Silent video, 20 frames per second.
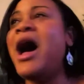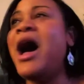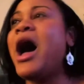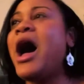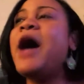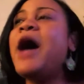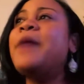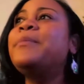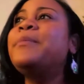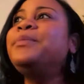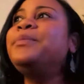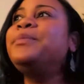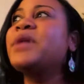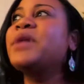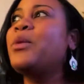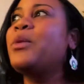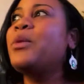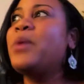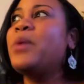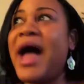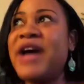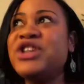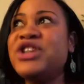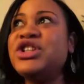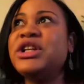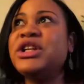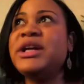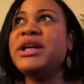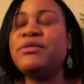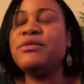Well,
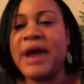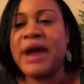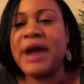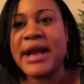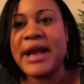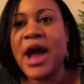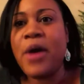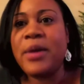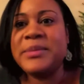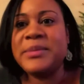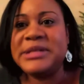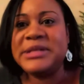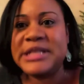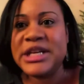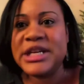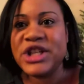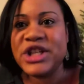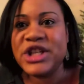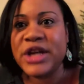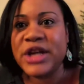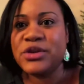actually, right now I'm teaching